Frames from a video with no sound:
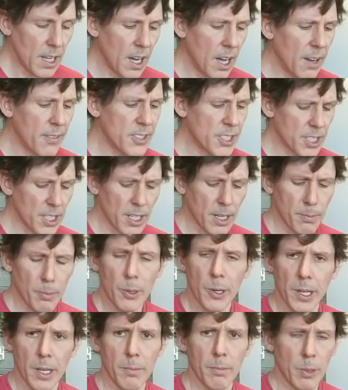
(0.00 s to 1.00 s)
obviously are
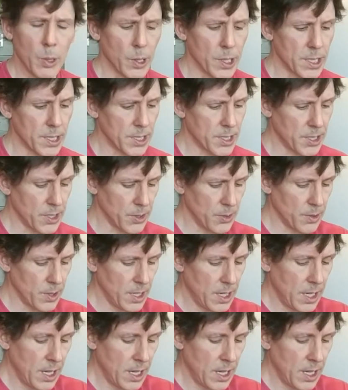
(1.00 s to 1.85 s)
pretty important too.